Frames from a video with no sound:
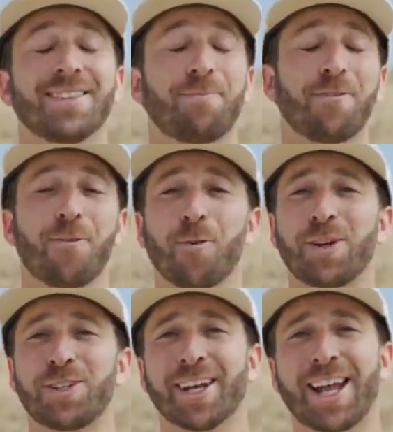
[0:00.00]
Before we
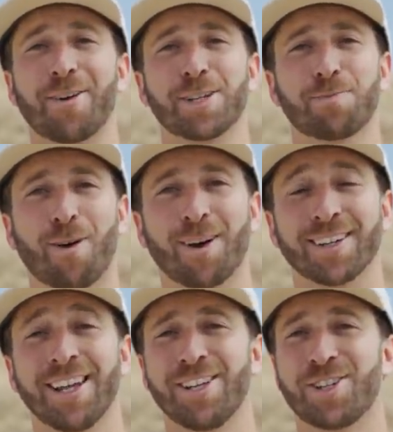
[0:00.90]
check out his part,
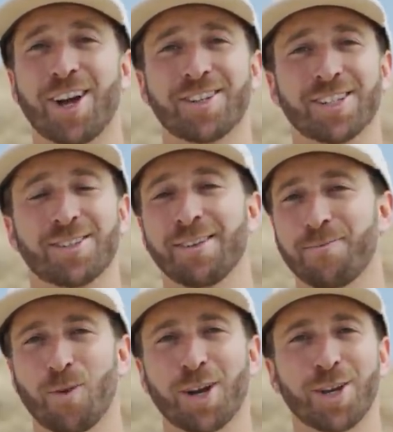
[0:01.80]
judges,
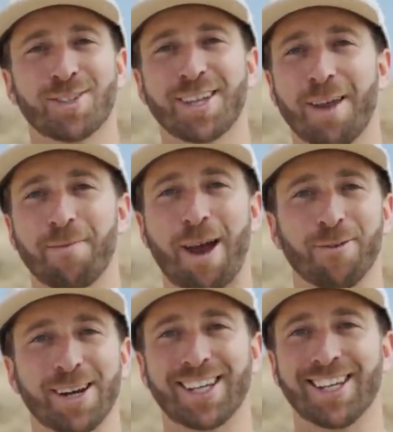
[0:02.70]
what can you say about
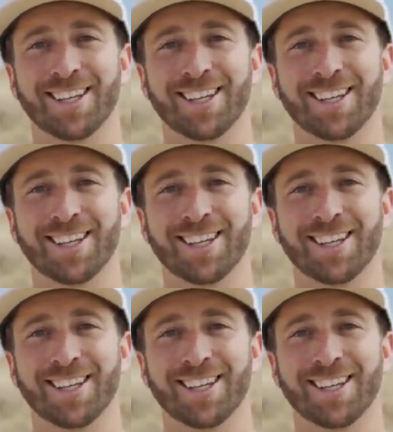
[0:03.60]
Ricky?